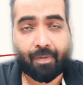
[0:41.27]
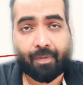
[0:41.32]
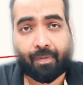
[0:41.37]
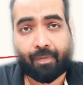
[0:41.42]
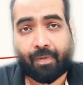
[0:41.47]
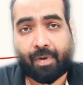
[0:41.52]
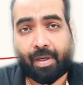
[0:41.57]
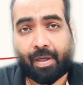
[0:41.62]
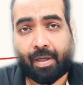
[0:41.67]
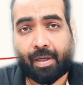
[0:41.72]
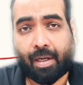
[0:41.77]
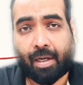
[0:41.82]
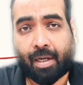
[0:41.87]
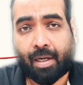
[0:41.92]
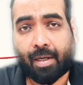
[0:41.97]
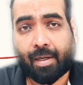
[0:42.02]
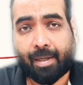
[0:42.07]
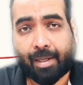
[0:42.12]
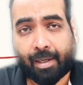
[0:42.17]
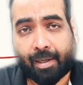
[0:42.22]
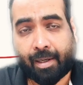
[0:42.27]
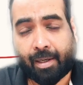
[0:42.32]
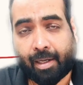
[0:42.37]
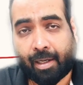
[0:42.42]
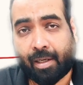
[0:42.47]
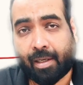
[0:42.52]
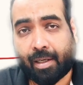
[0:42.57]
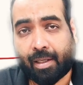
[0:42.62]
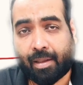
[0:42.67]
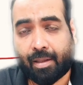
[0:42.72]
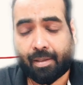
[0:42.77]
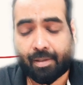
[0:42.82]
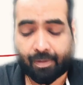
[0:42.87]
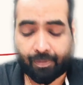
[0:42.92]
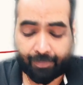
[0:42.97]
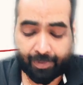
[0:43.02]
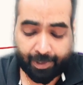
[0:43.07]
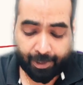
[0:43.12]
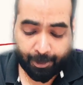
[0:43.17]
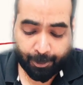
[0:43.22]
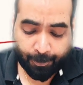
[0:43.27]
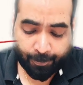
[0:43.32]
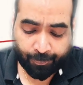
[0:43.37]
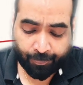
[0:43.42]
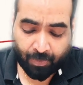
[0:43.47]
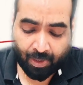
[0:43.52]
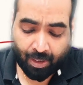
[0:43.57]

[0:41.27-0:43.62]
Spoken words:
we are targeting in this video.